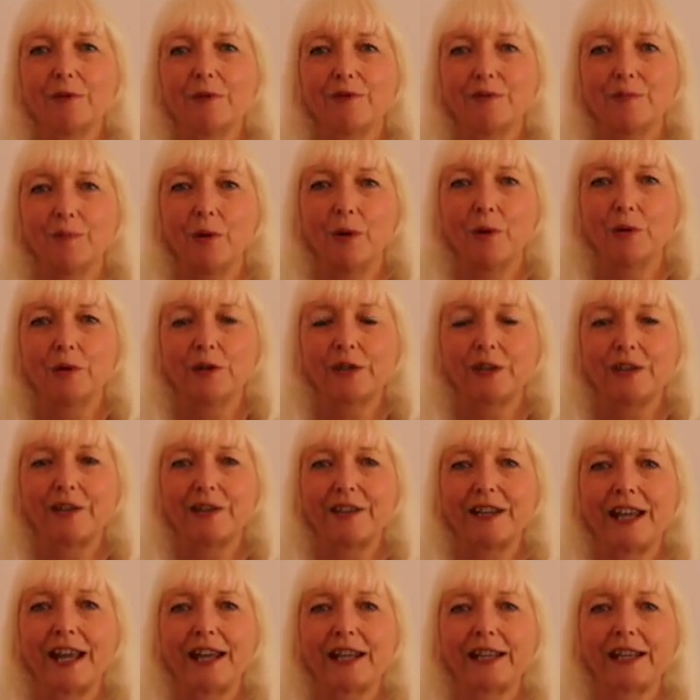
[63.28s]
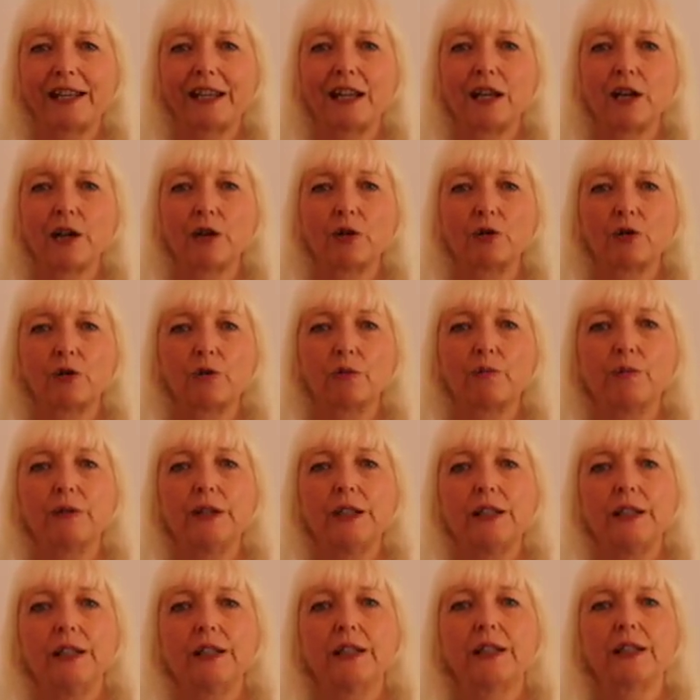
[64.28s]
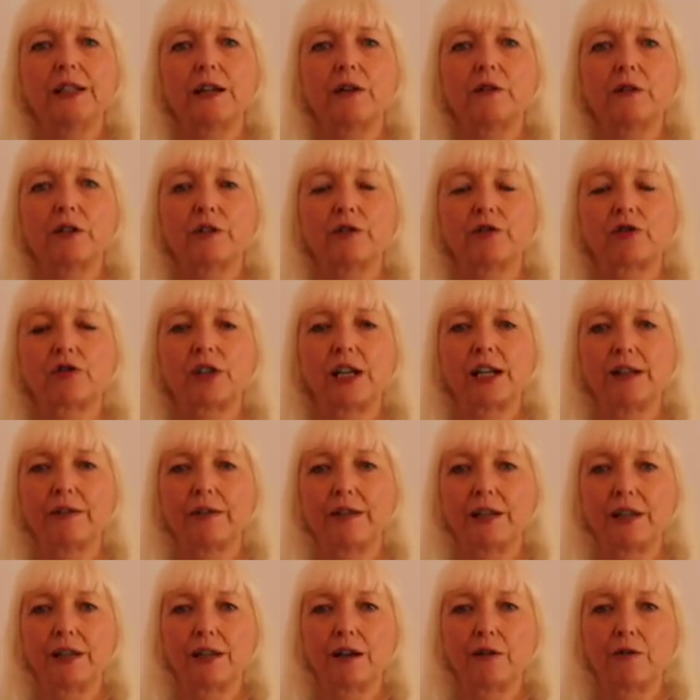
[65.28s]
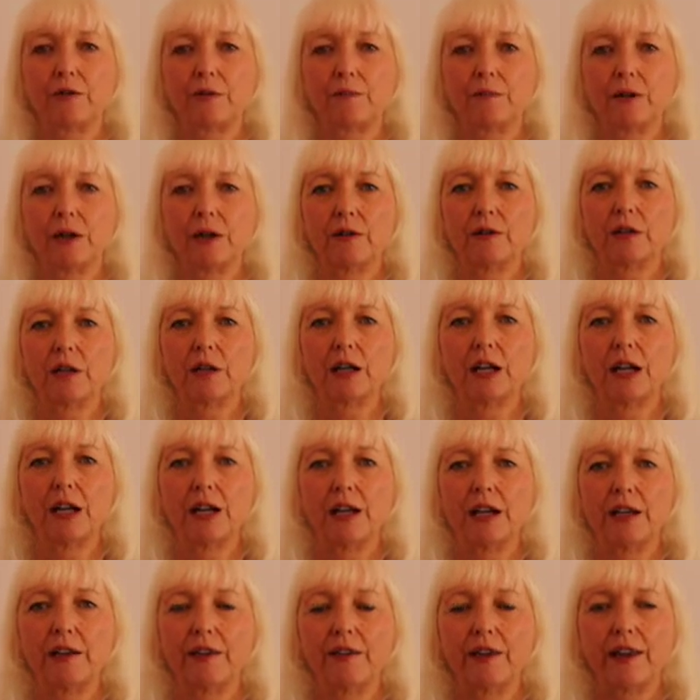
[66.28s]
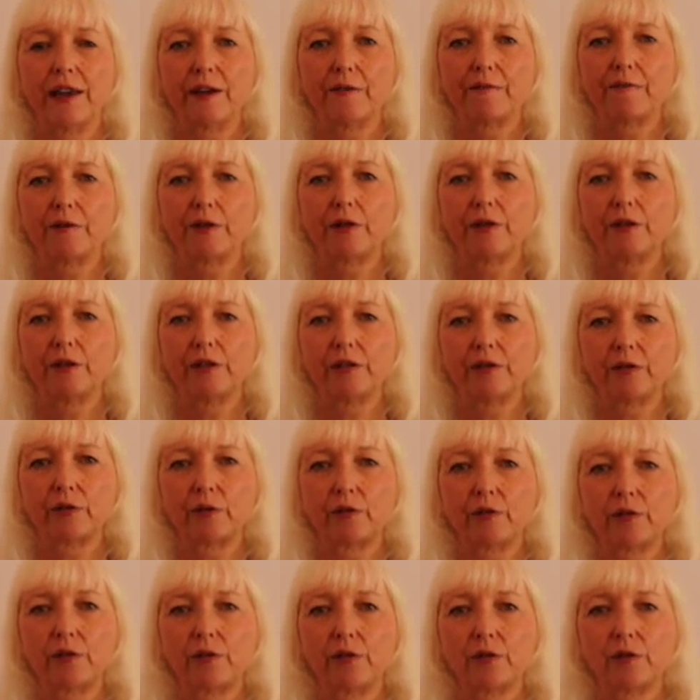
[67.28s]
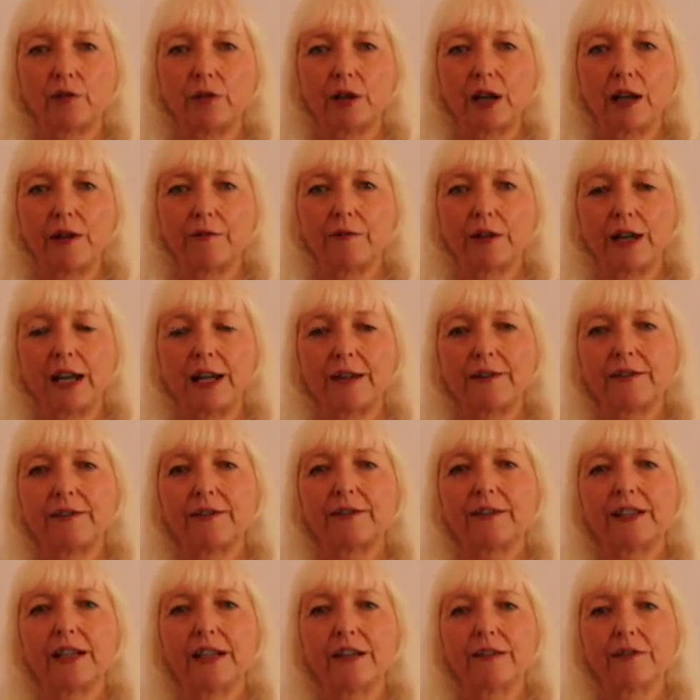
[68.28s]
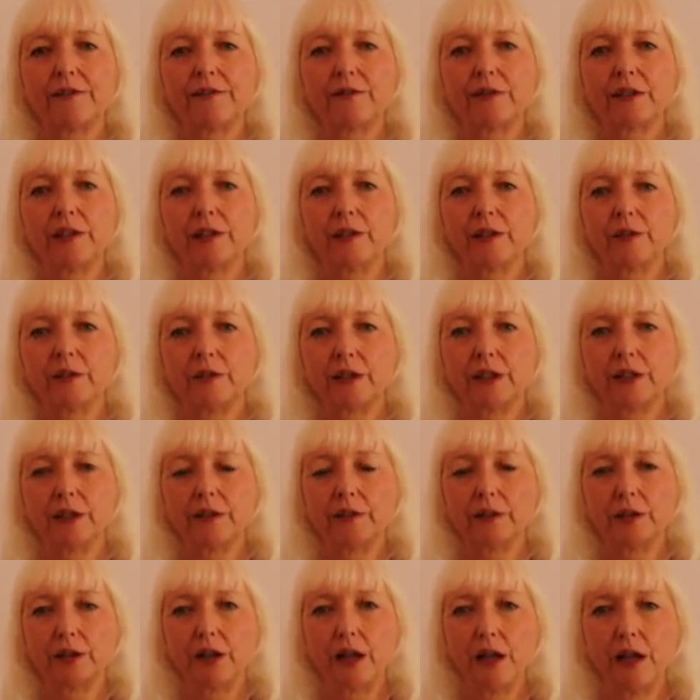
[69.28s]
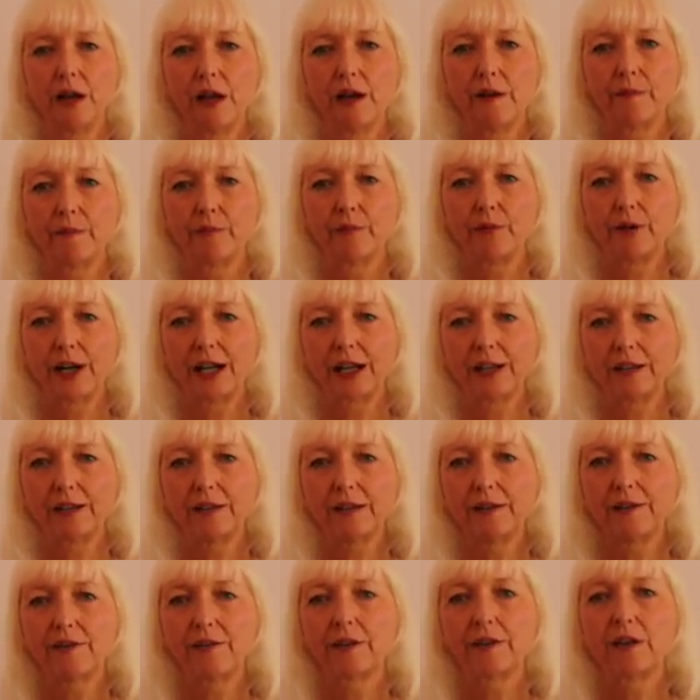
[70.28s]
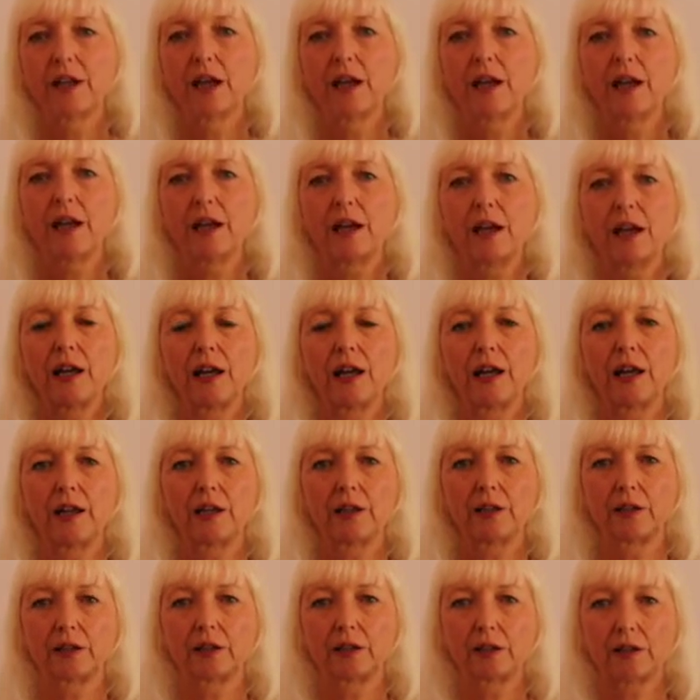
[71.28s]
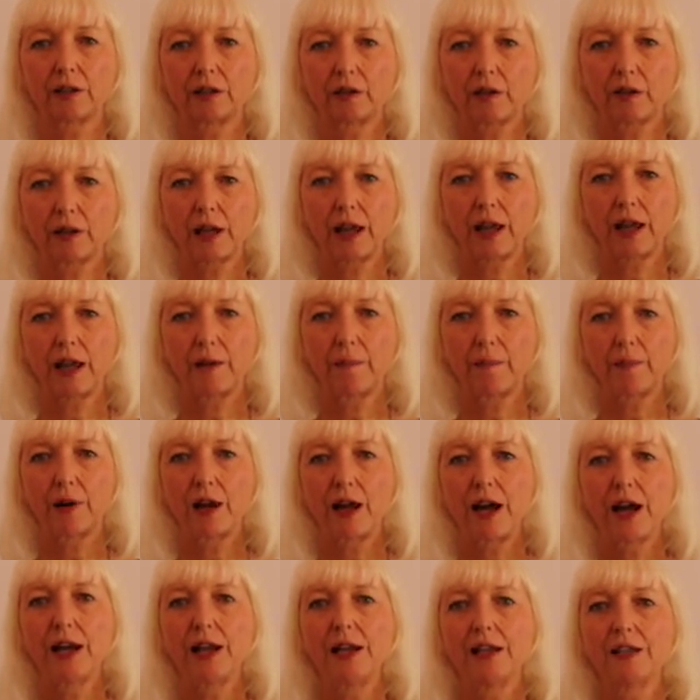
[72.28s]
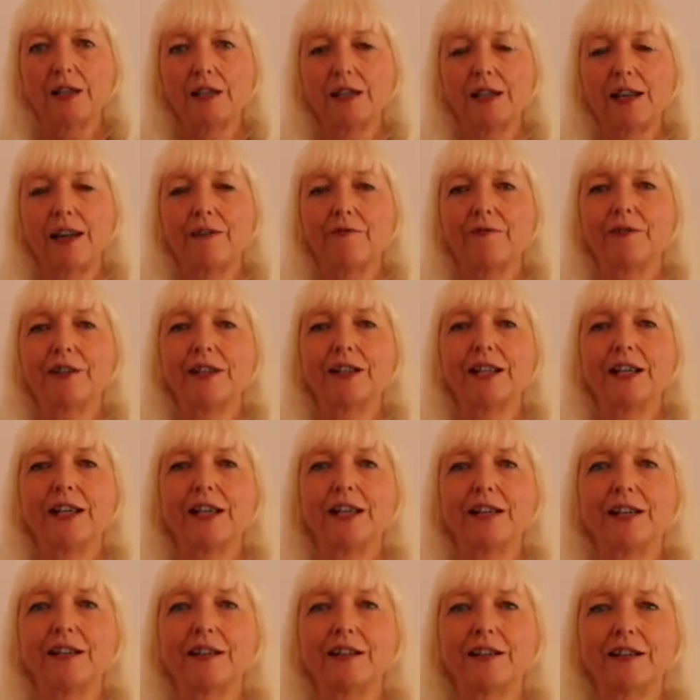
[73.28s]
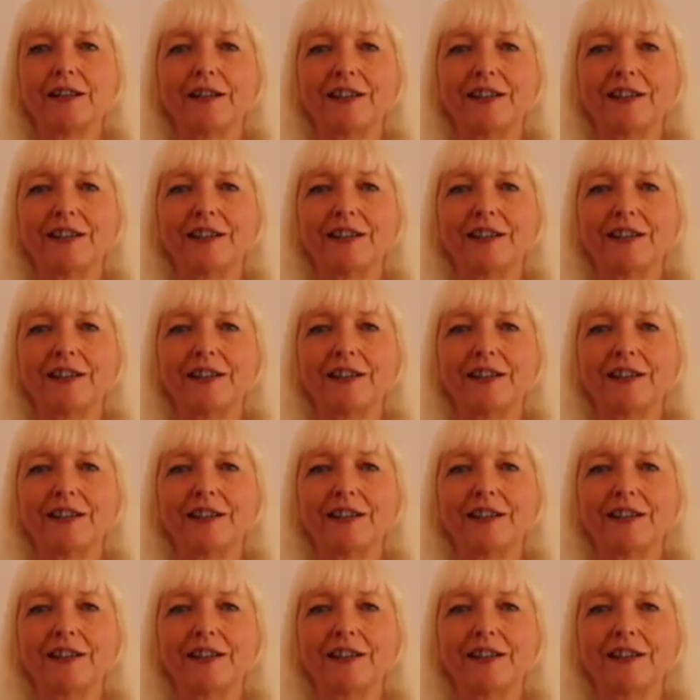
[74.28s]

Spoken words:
mode than to be in our strength, in our power. And therefore it's good to have an exercise where you can practice and apply it in everyday